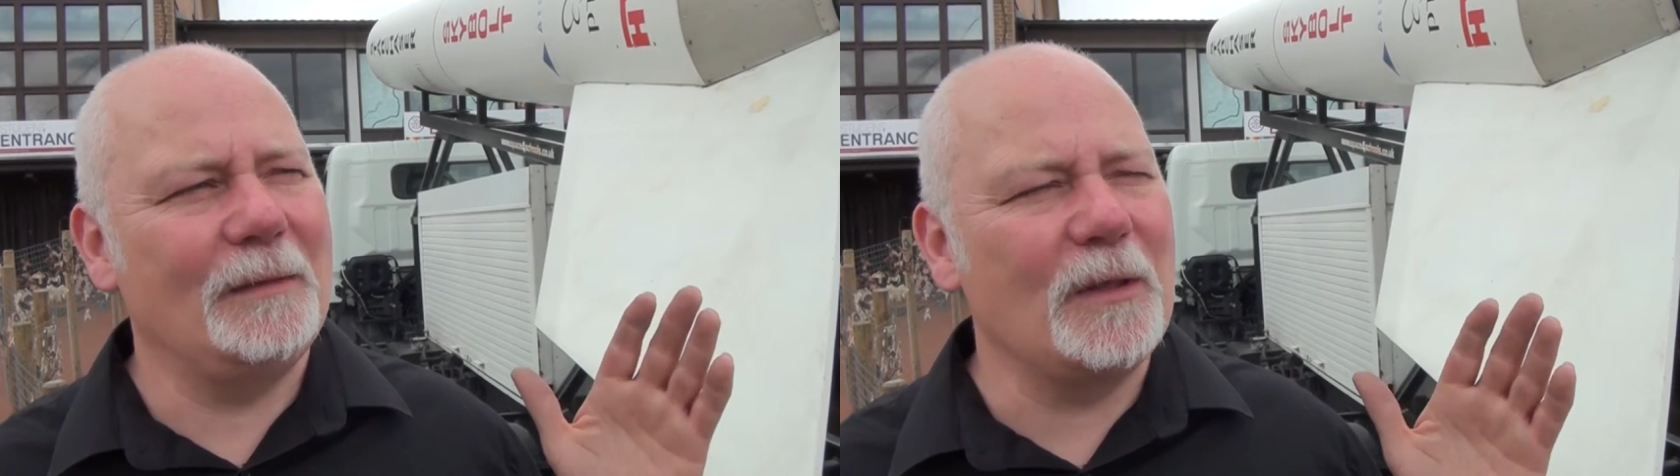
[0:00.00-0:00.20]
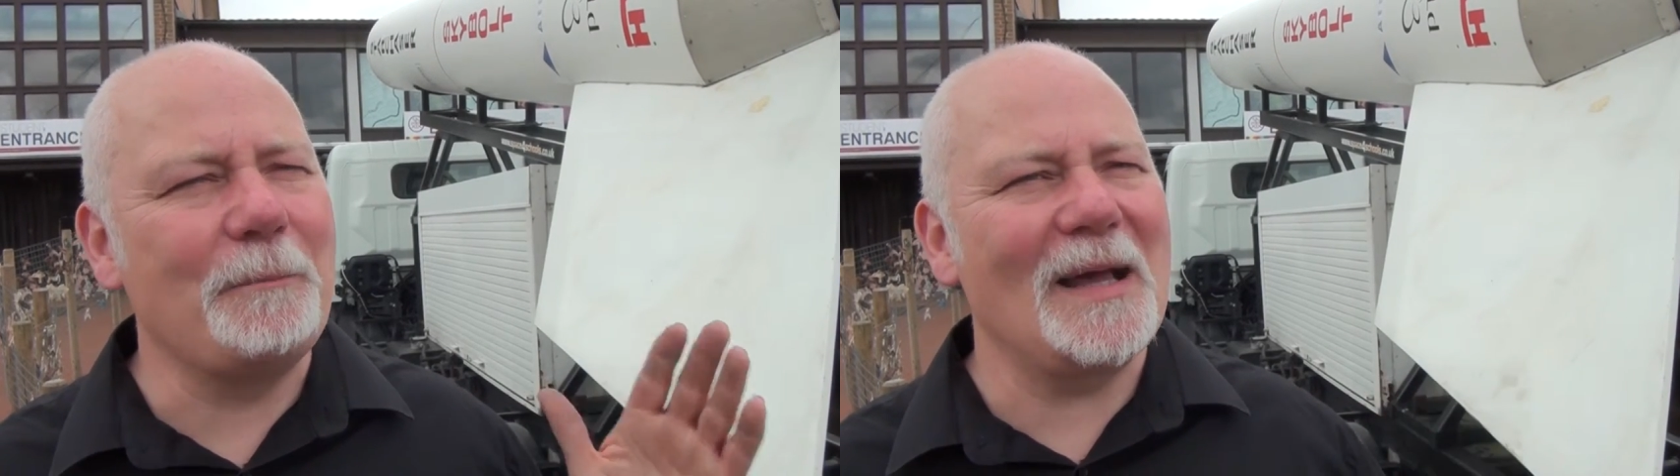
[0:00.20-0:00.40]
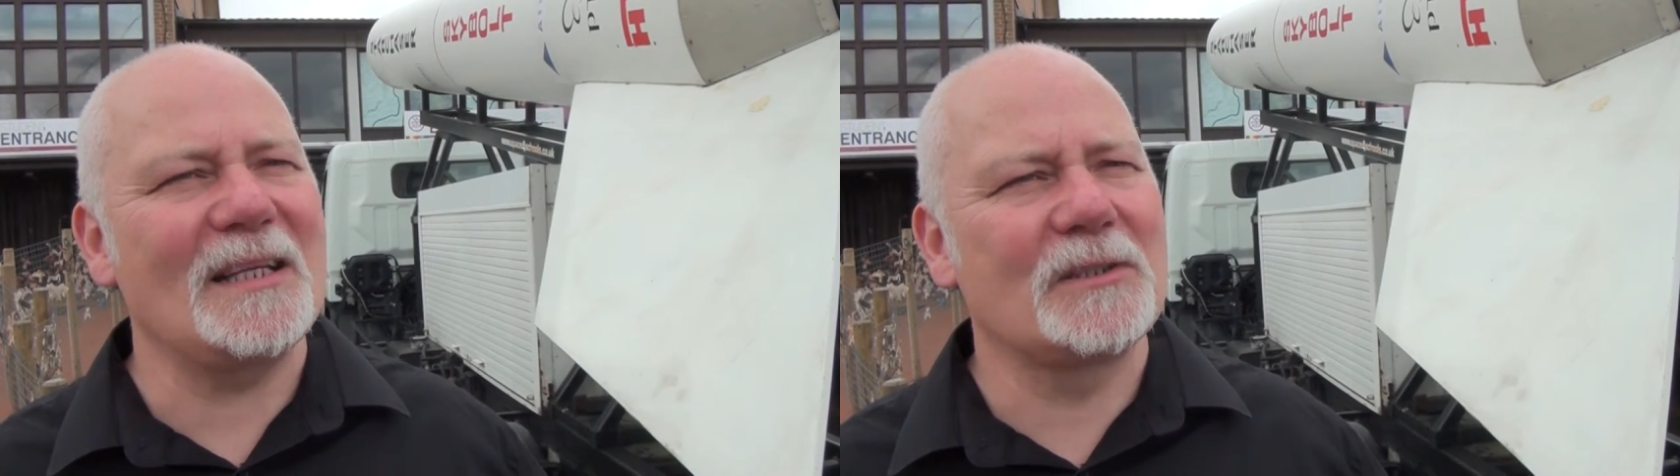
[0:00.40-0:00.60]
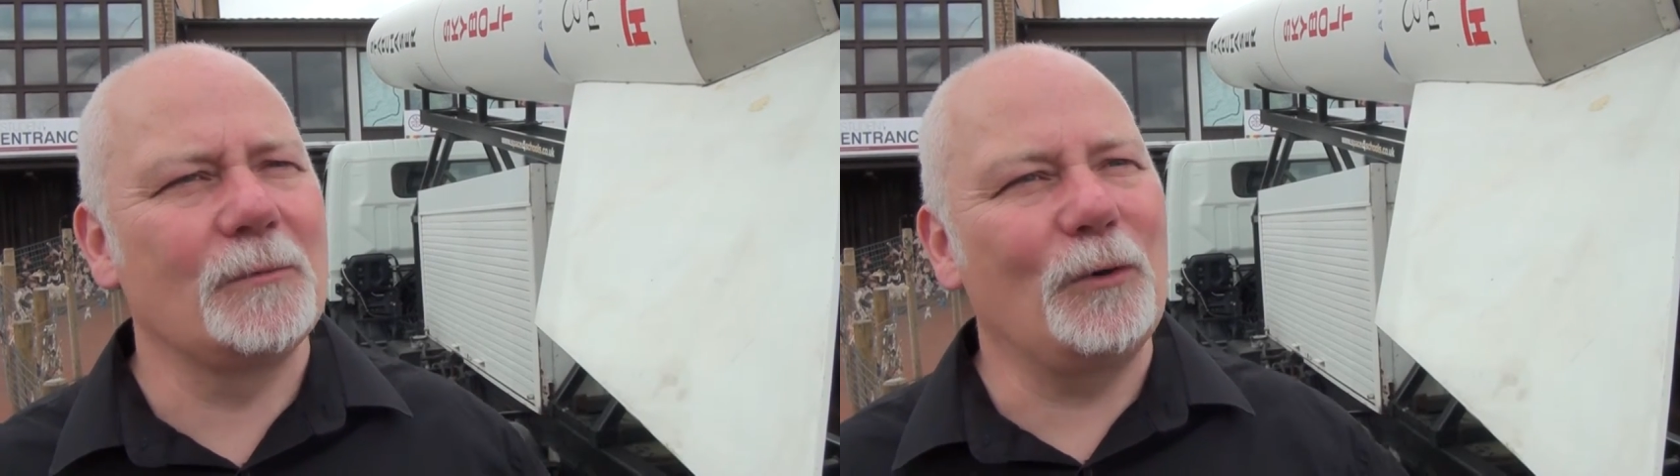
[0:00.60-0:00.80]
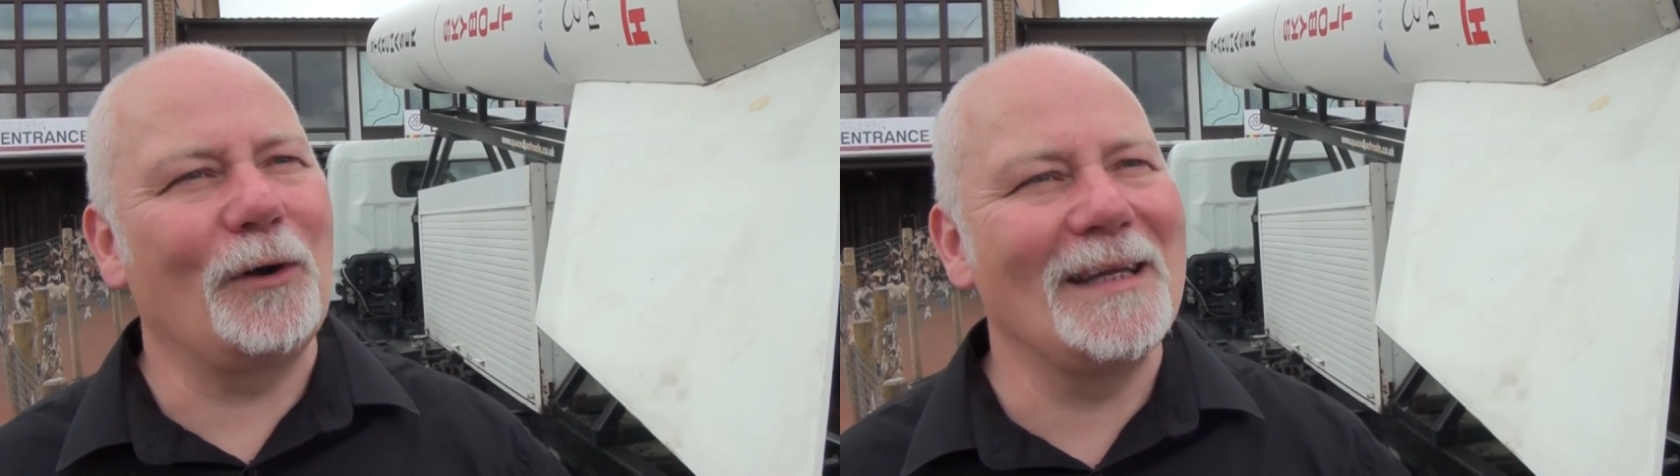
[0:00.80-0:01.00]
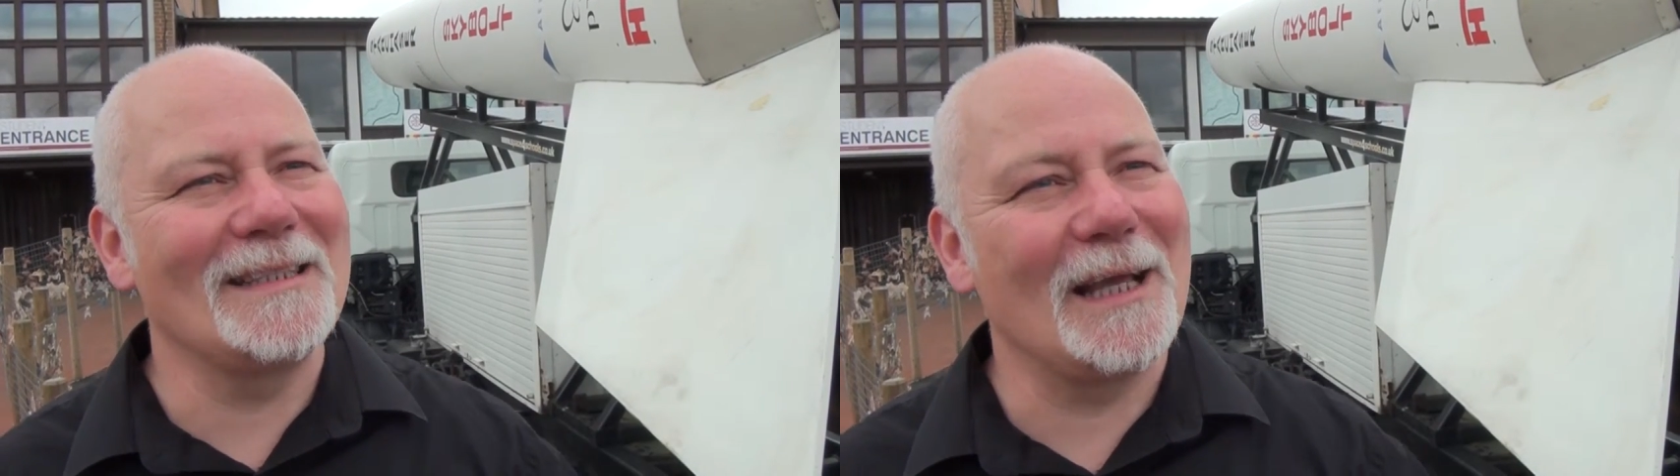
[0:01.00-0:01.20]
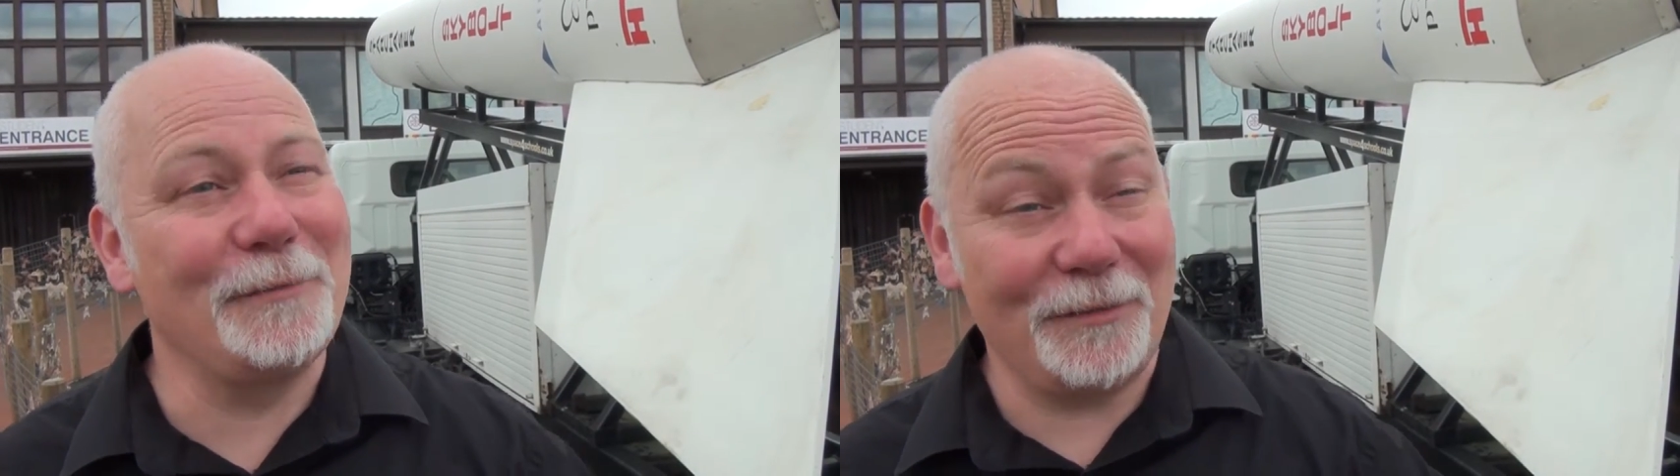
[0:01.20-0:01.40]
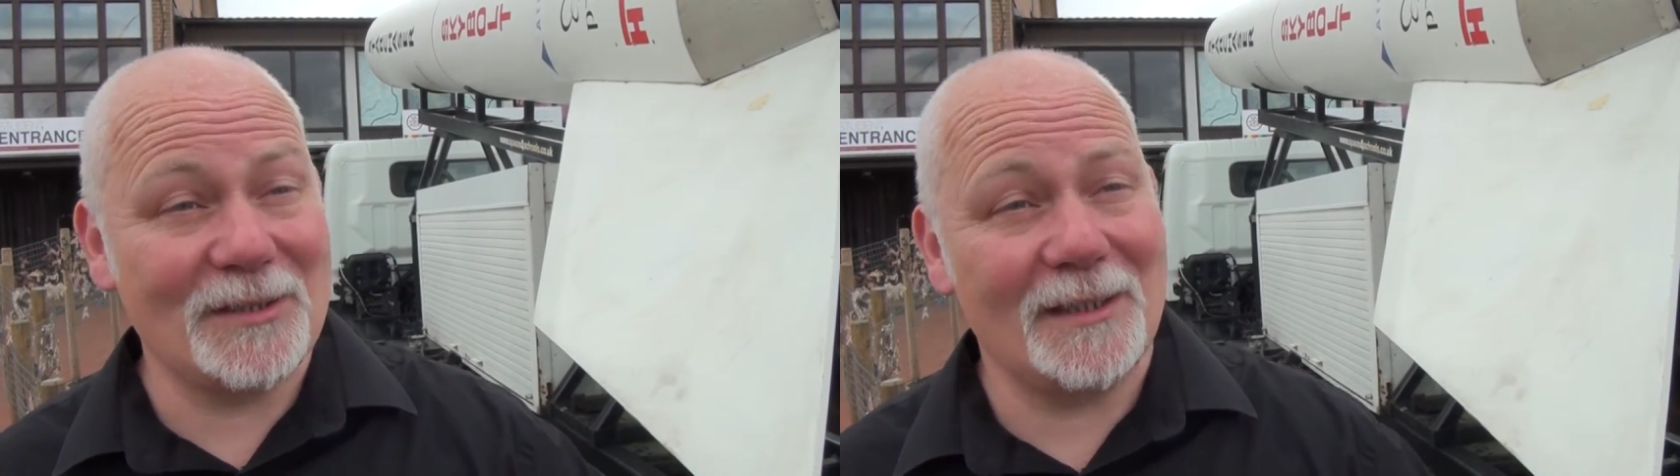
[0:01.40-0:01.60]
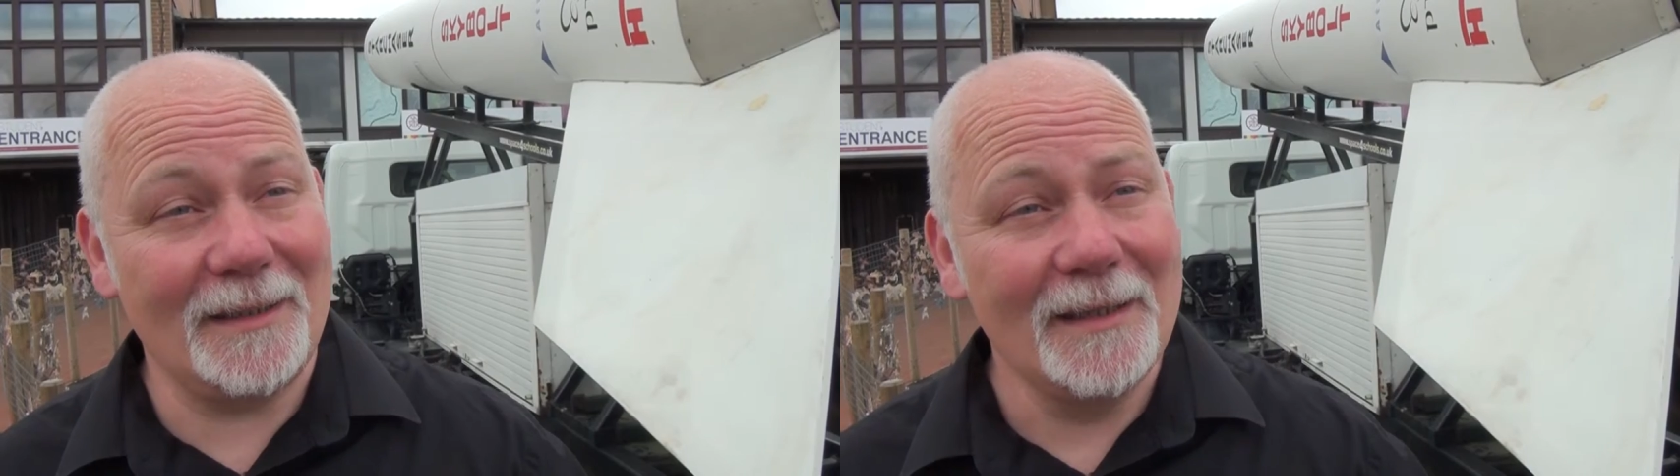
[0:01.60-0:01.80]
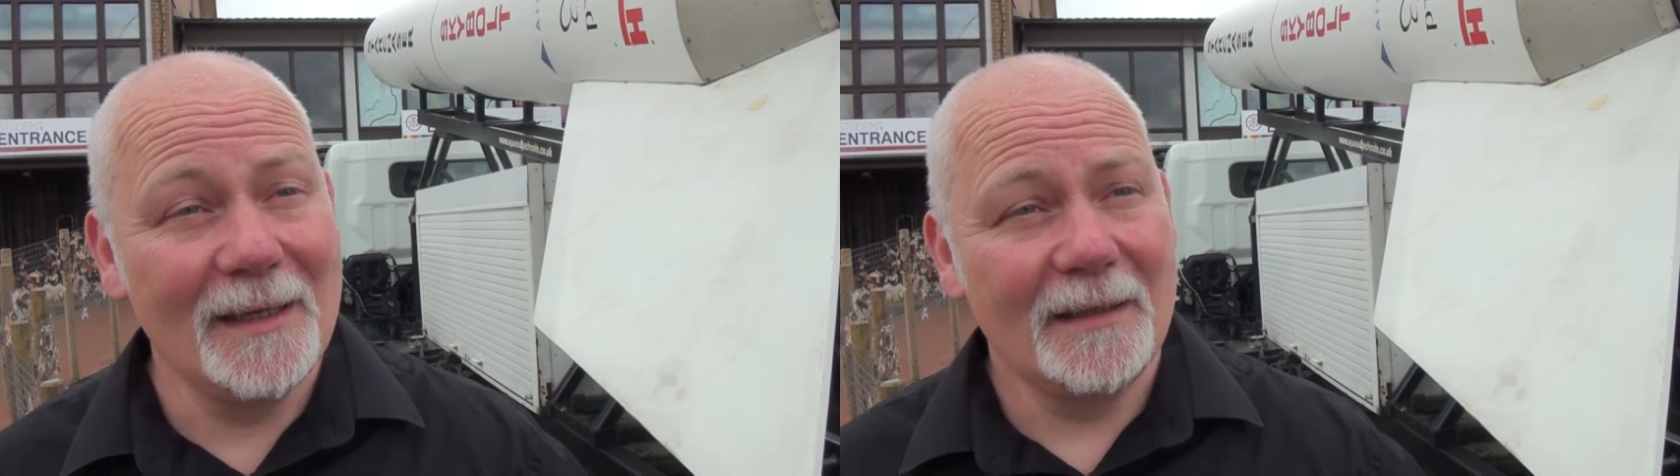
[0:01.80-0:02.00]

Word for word: they, were the best rockets I've ever seen.